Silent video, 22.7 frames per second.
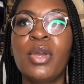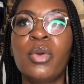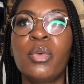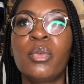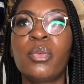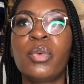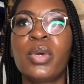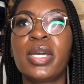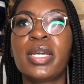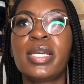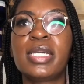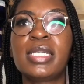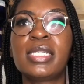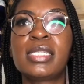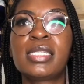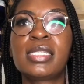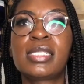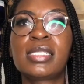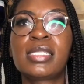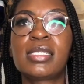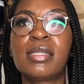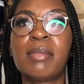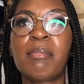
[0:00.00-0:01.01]

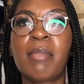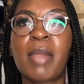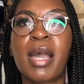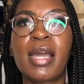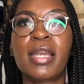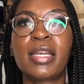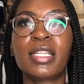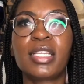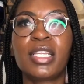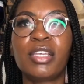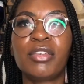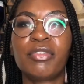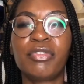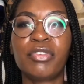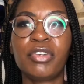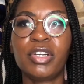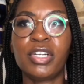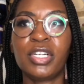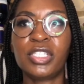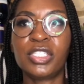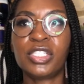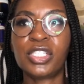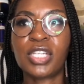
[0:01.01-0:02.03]
was modeling
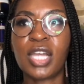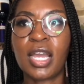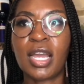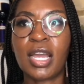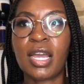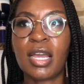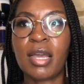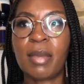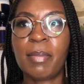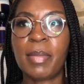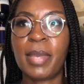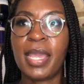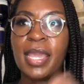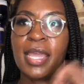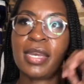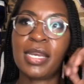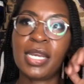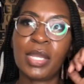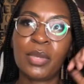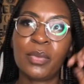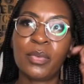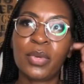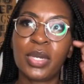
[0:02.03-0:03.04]
for a job and
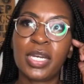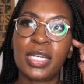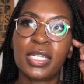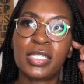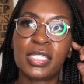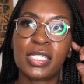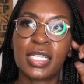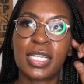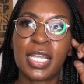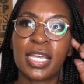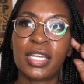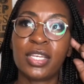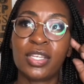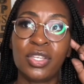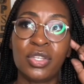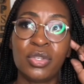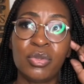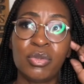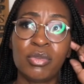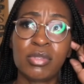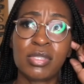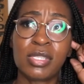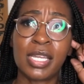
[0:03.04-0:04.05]
they wanted to like
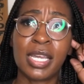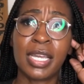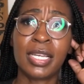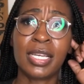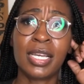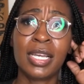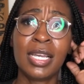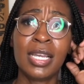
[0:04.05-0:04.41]
use like